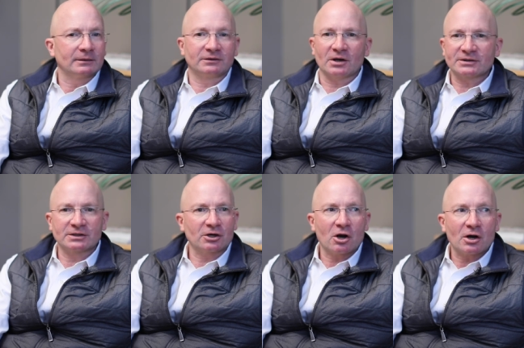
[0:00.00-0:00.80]

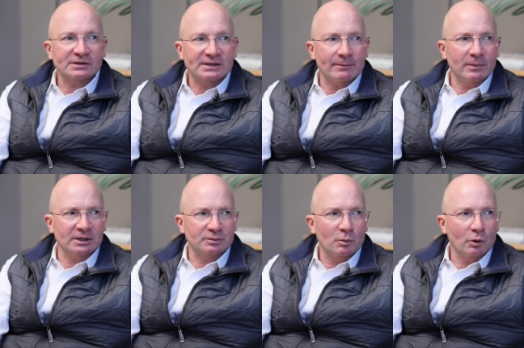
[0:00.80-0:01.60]
doesn't cost that
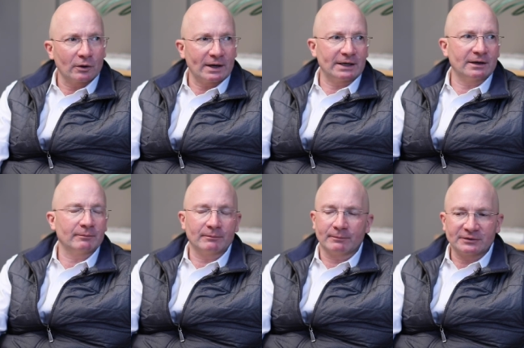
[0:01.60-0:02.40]
much more,
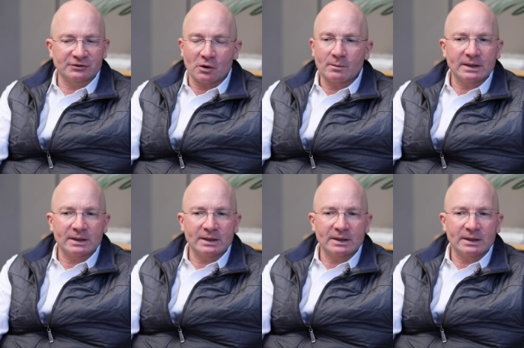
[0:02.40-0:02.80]
and so